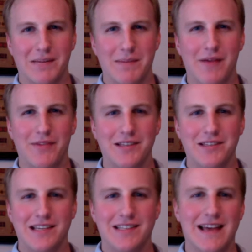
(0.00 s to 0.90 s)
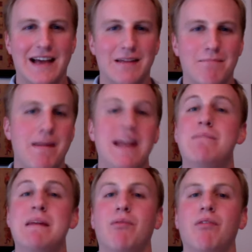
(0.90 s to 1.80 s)
about this is that many
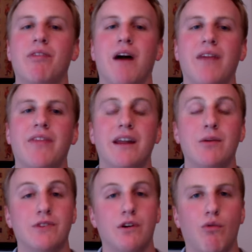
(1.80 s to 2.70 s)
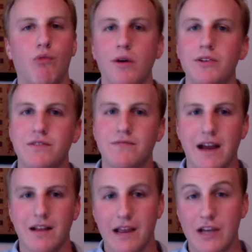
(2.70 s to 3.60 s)
people thought that it was a gross
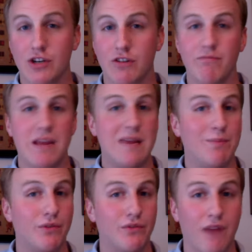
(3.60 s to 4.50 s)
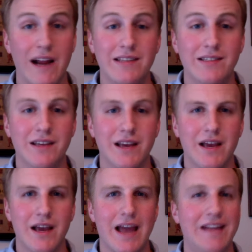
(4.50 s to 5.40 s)
violation of people's rights
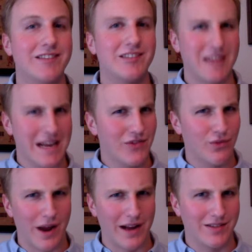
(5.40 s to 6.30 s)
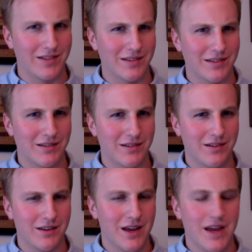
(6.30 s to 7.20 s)
and states' rights.
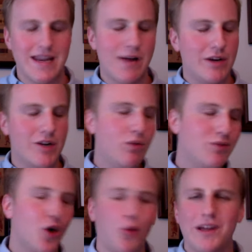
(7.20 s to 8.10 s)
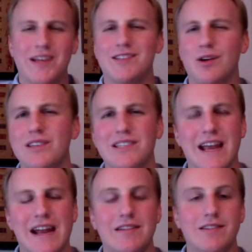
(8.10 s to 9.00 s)
Now, we don't normally
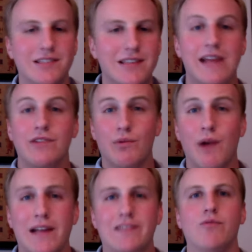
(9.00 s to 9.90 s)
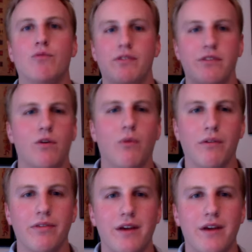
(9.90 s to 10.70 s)
associate states' rights with the North,